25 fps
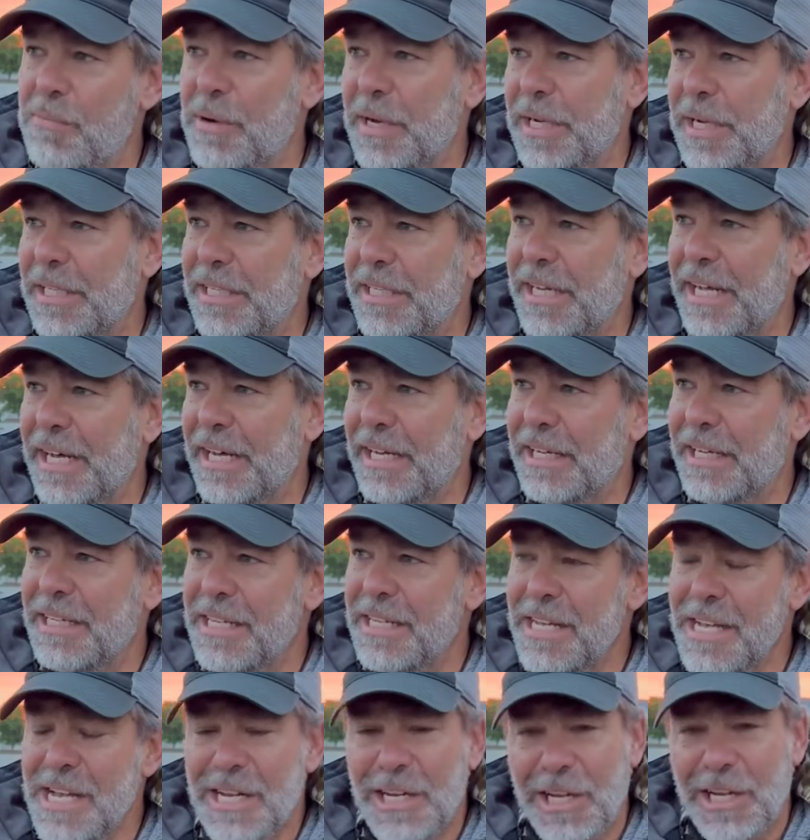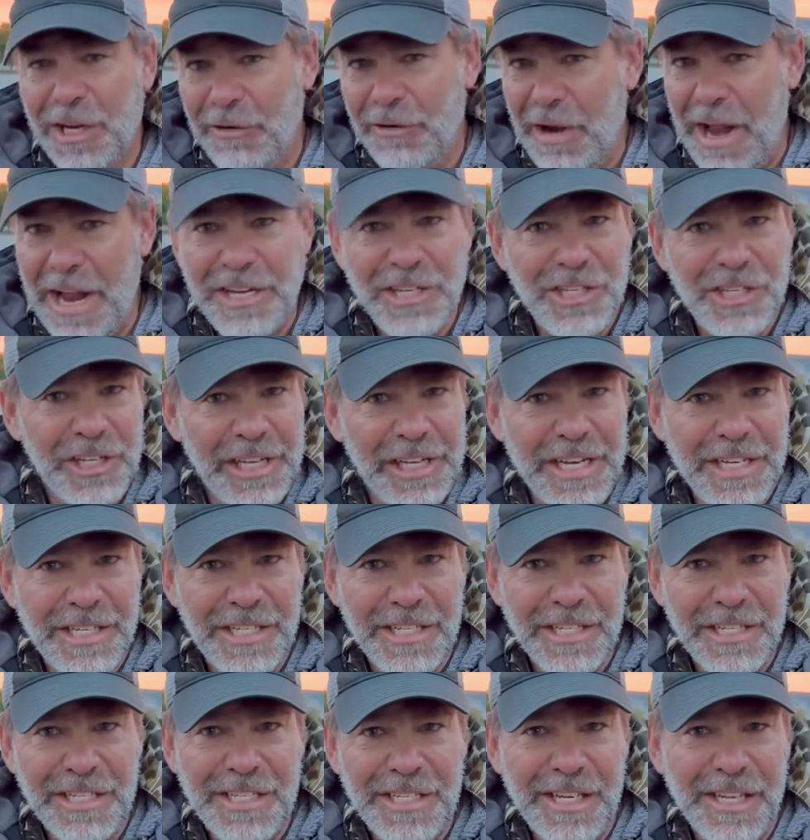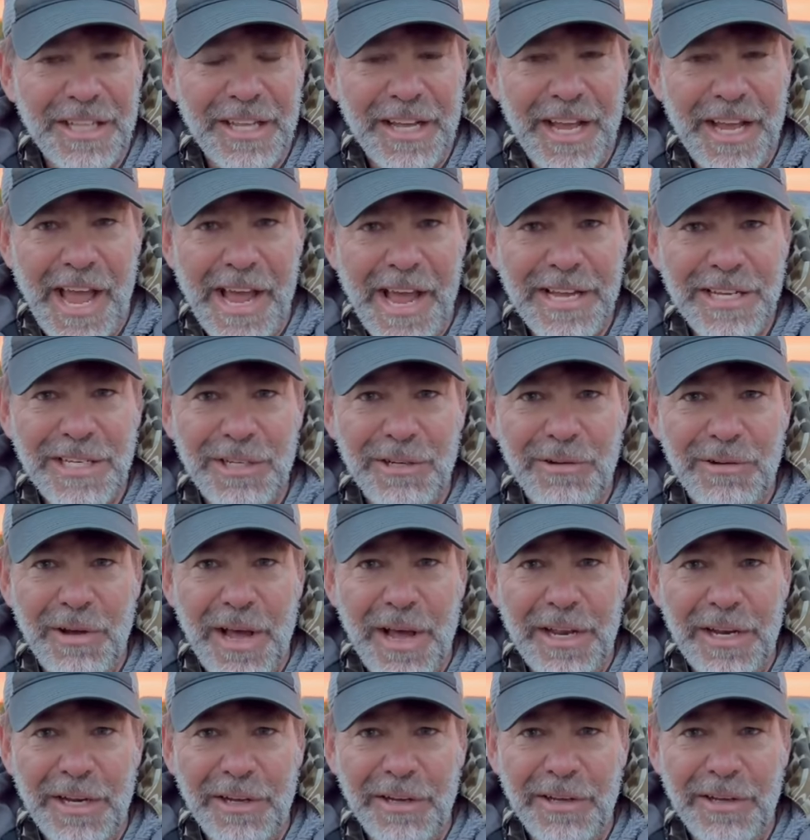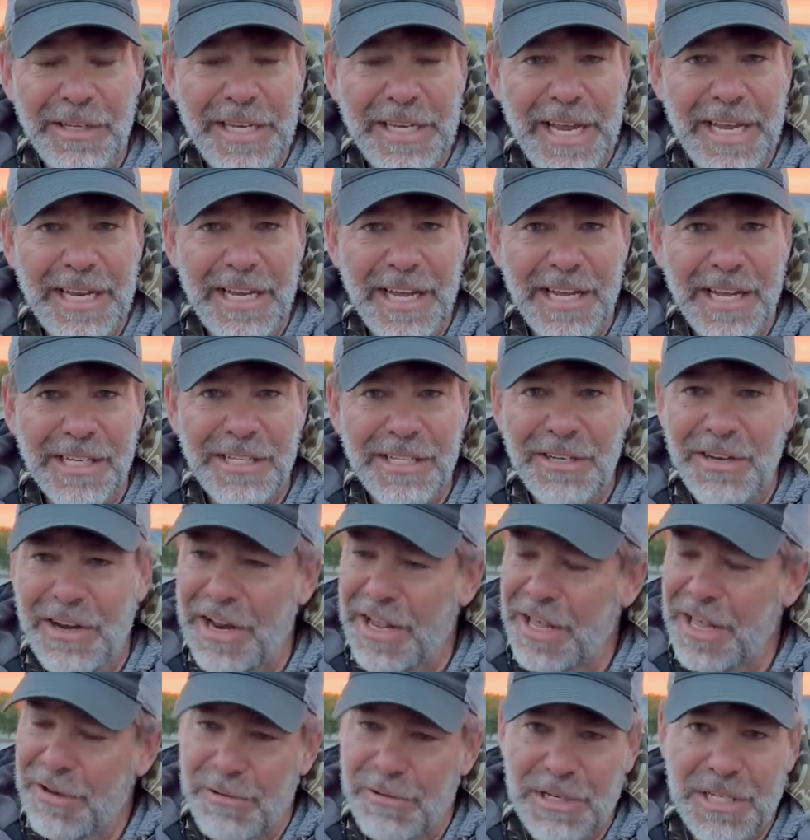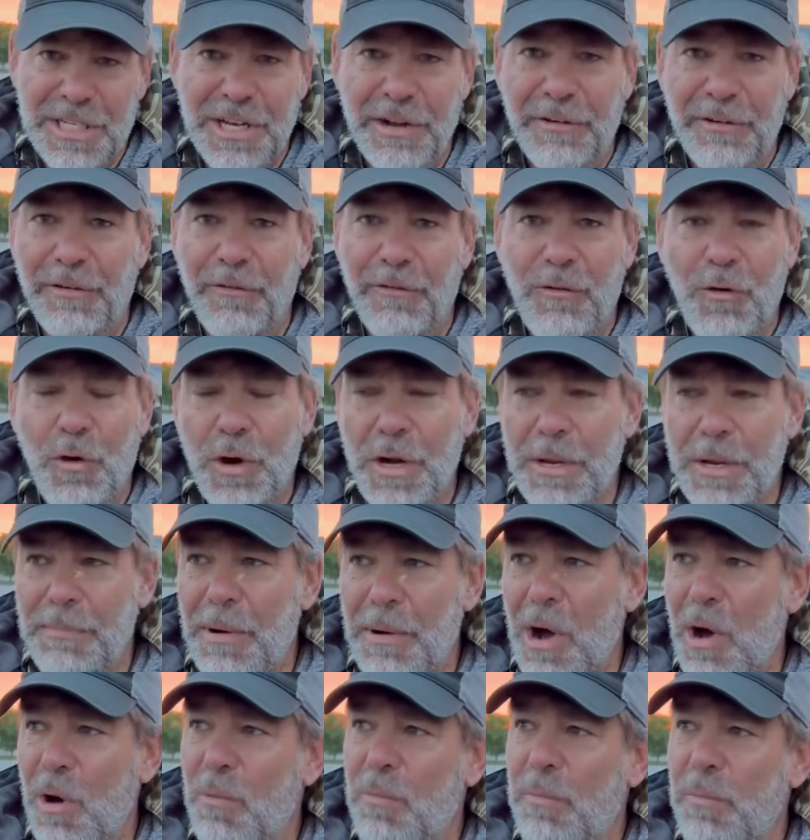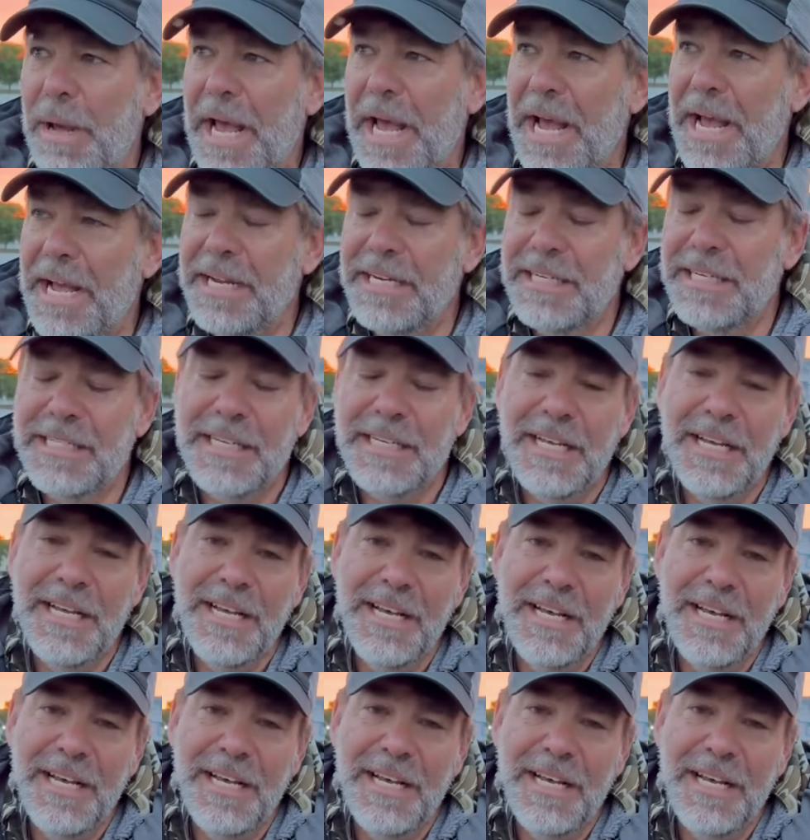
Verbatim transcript: But uh, congratulations to the guys who had a good day yesterday. There were several 40 pound bags.